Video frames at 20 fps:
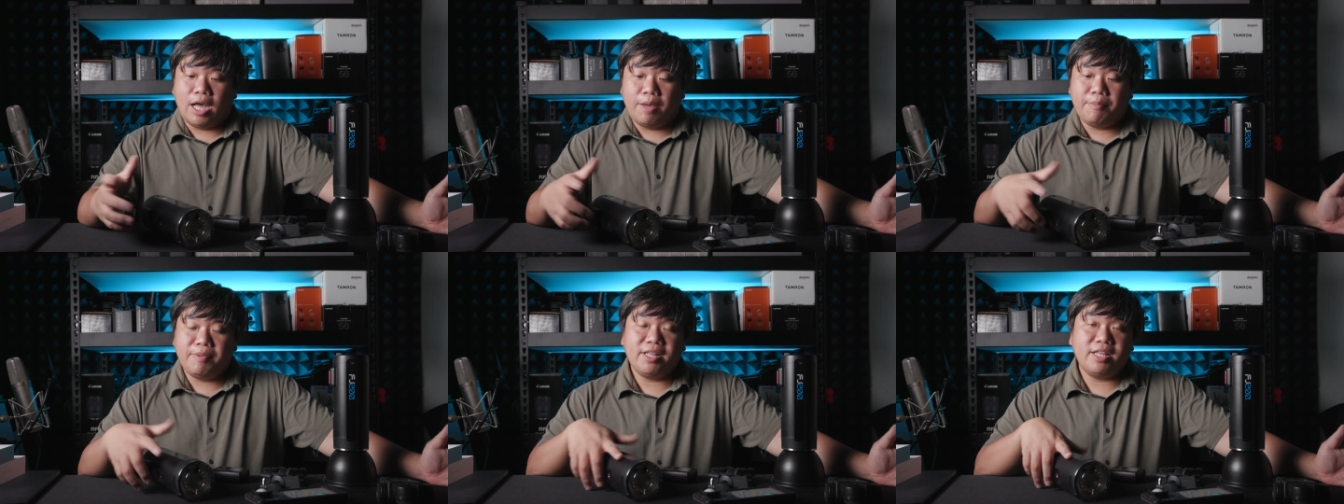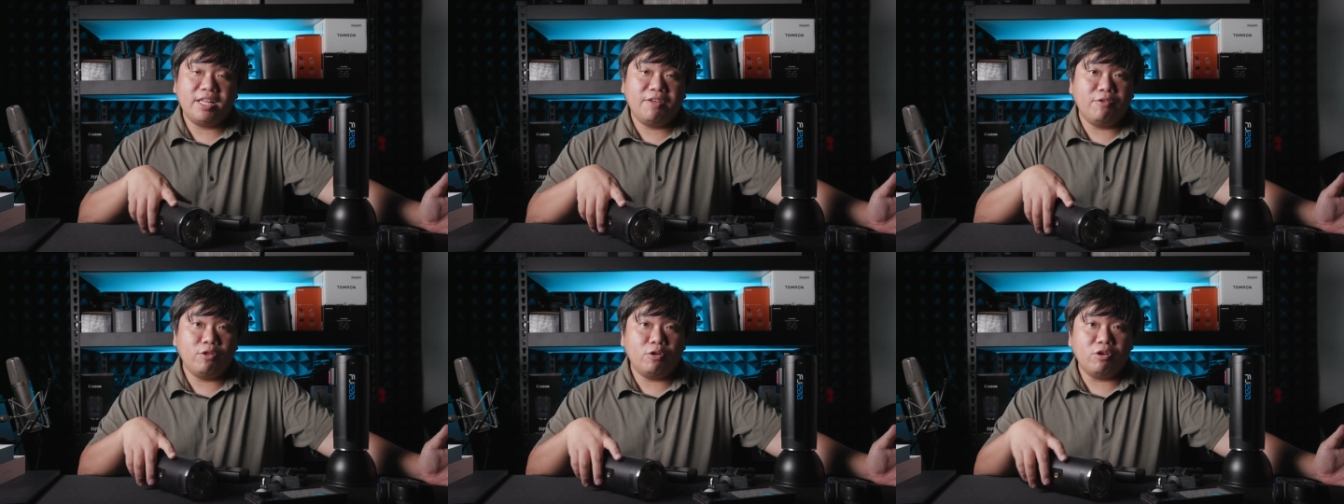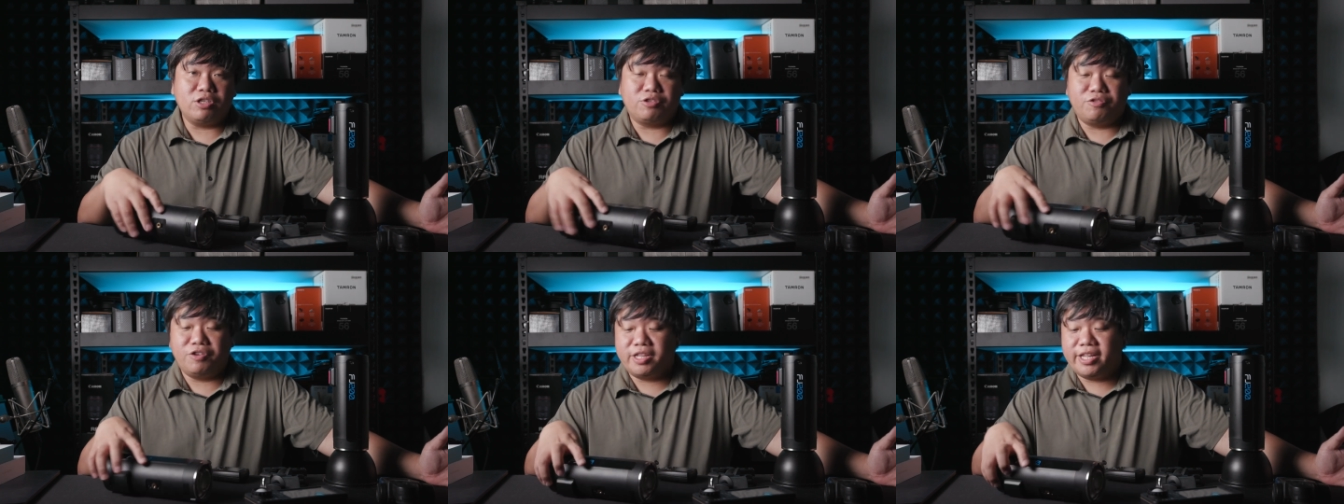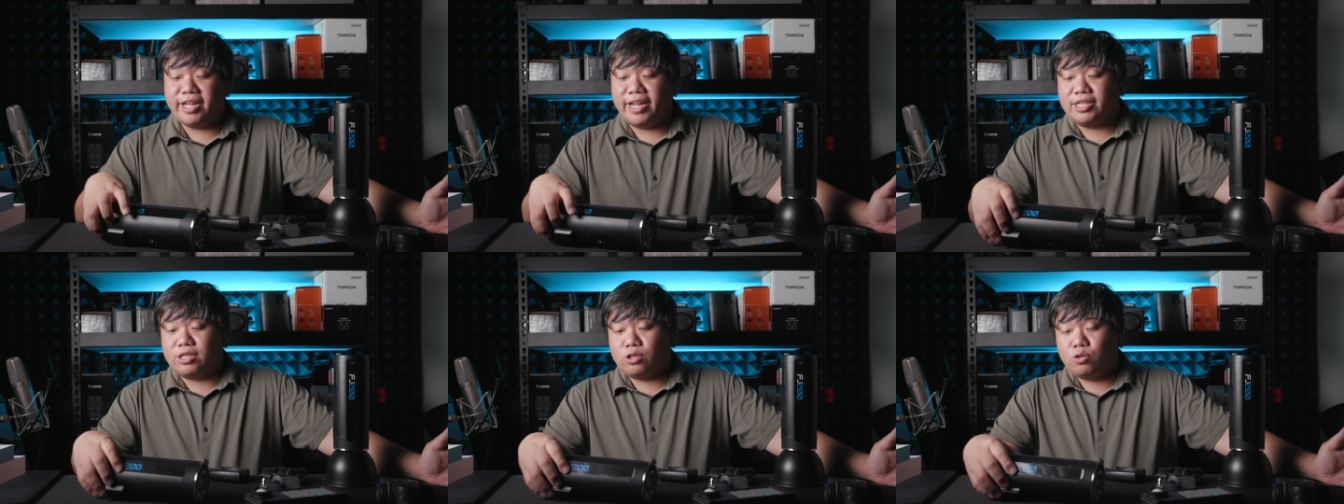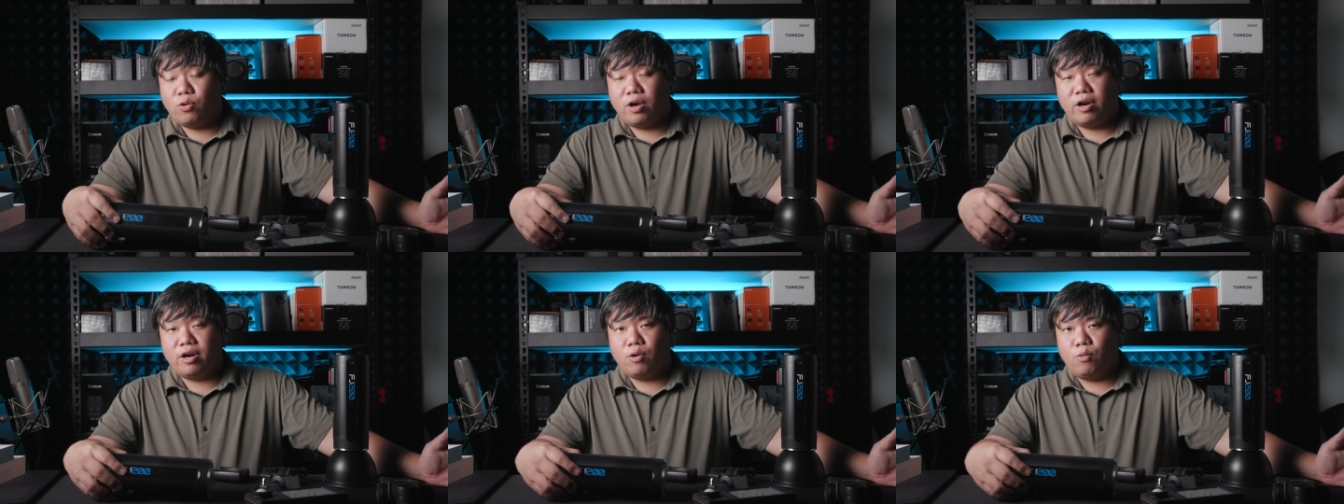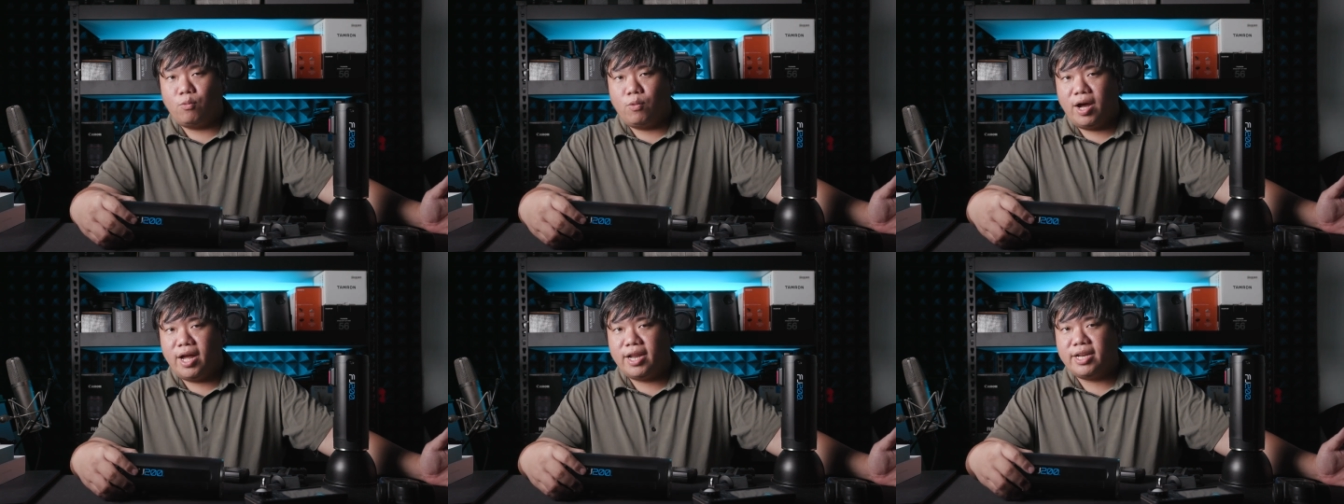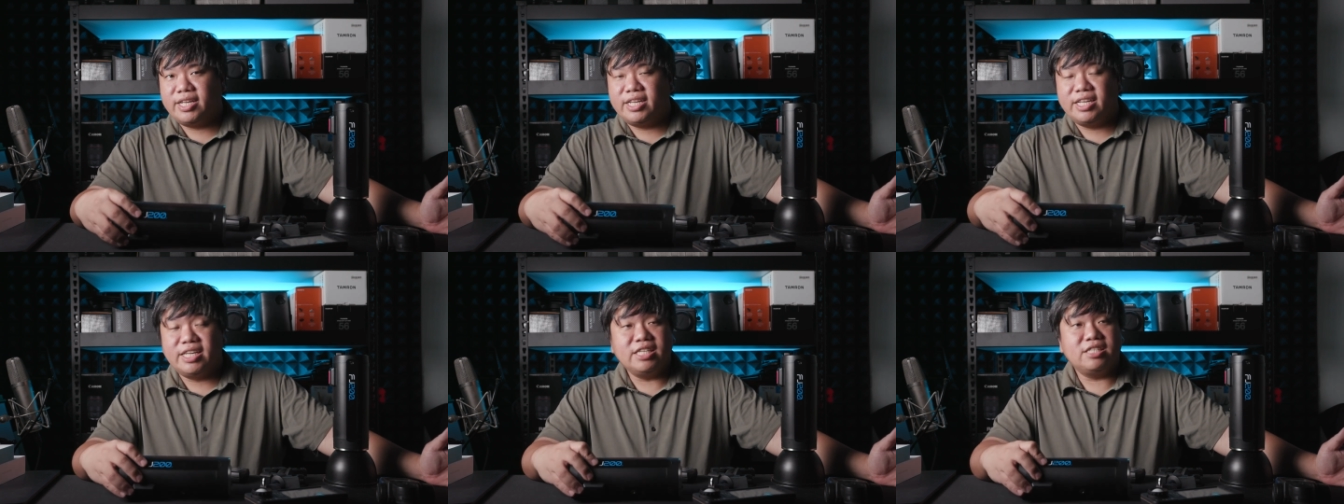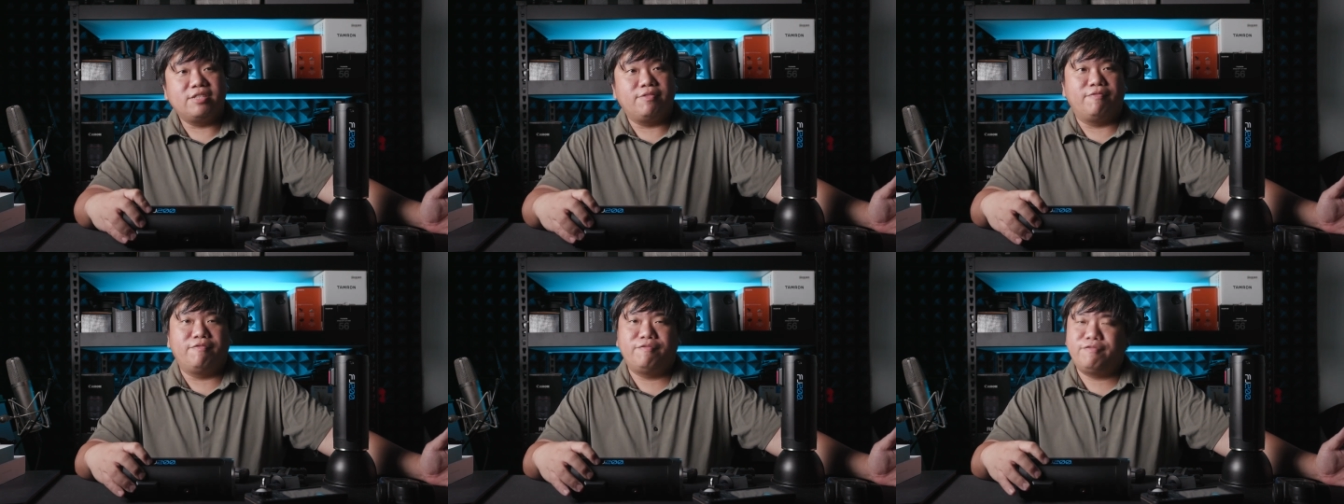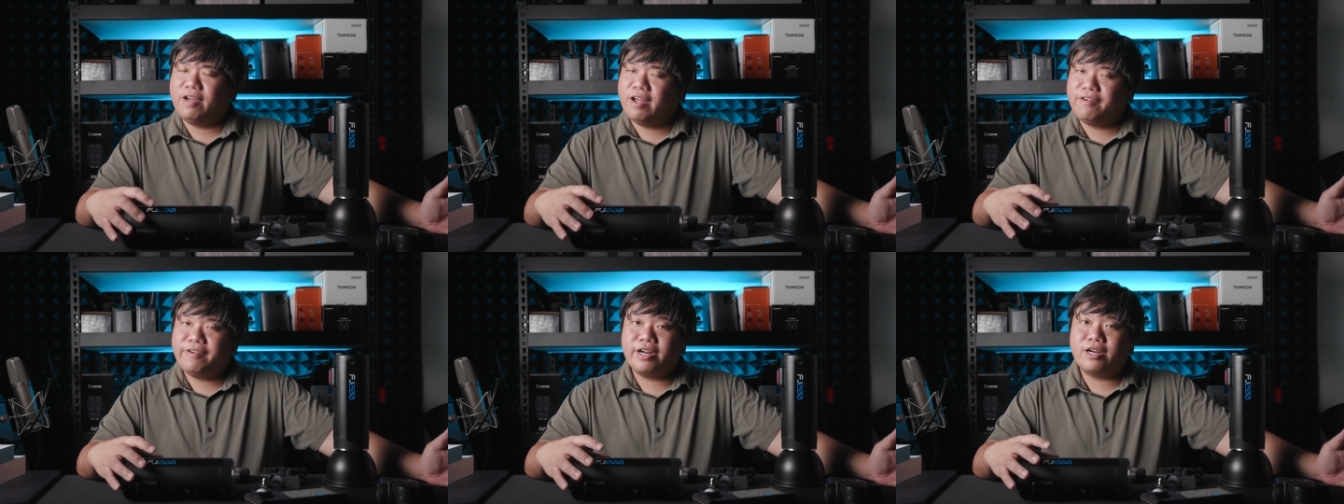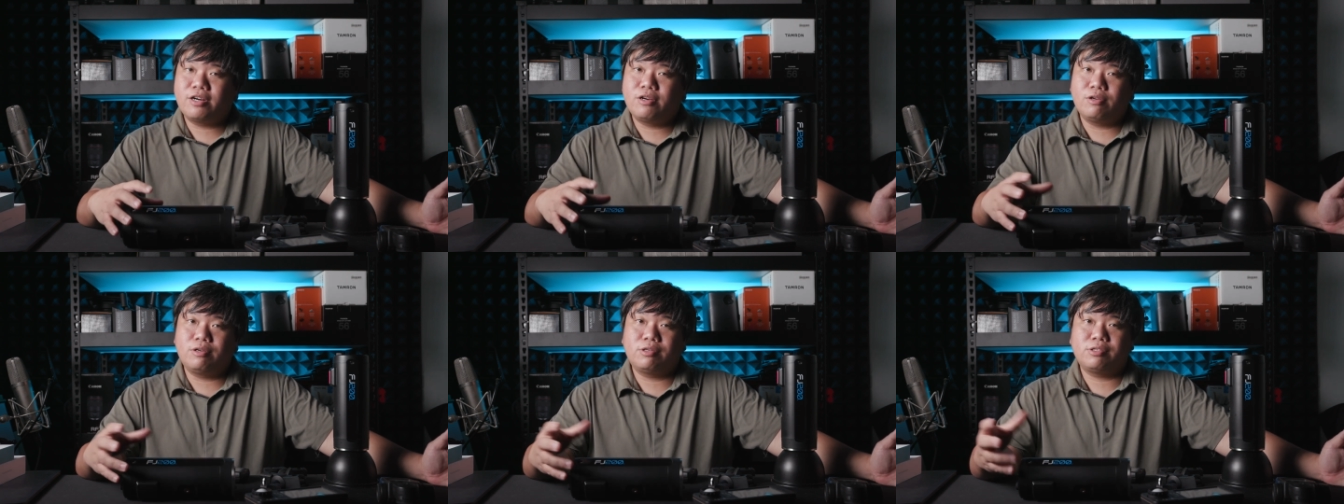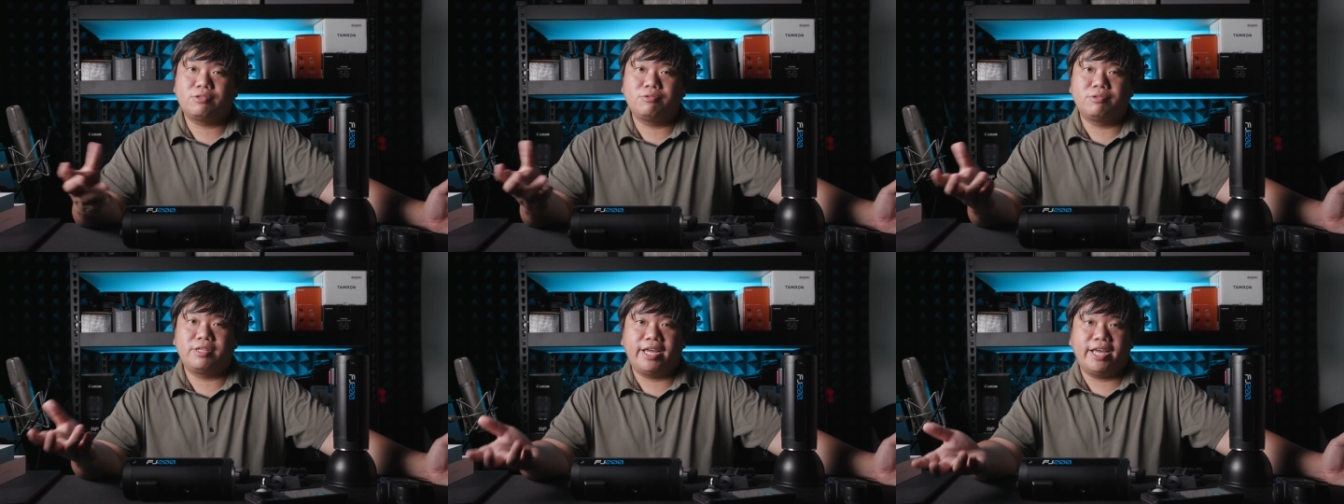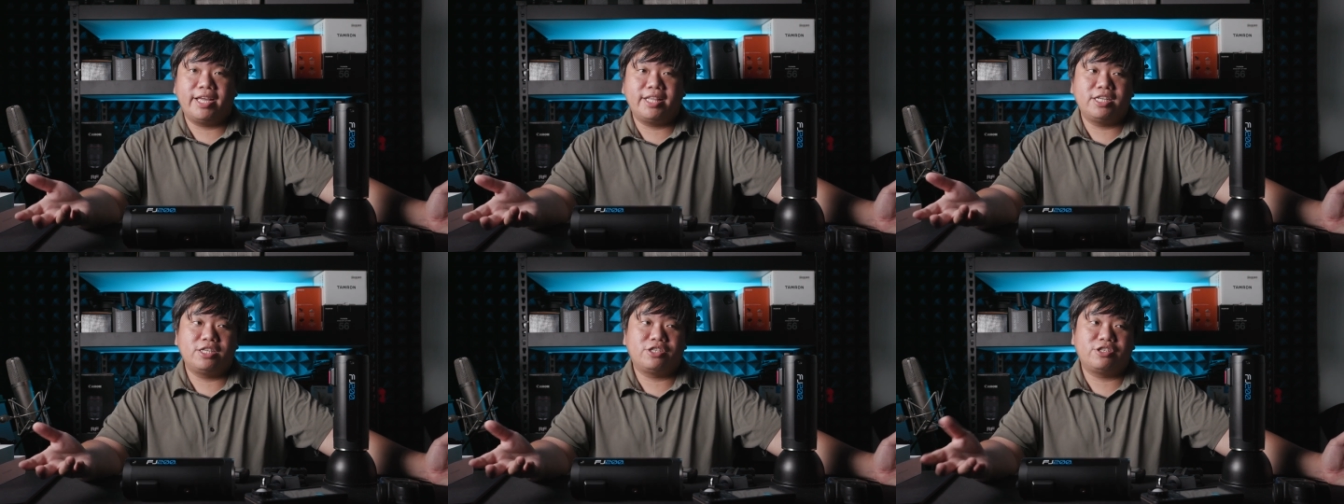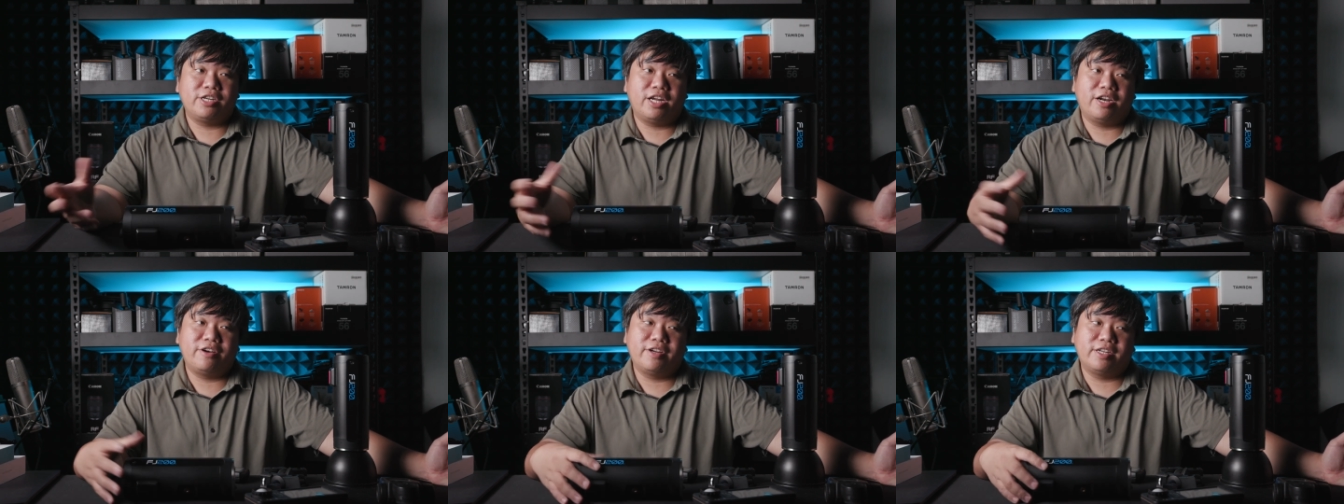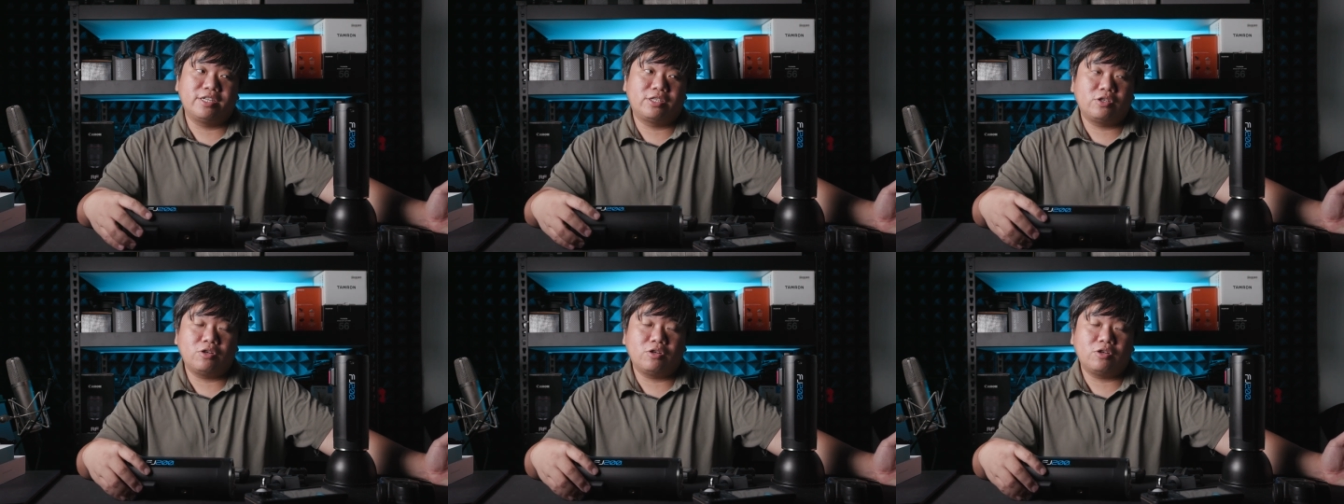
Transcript: I mean, even though it's rated at two hundred watt, it is very close to the A D three hundred.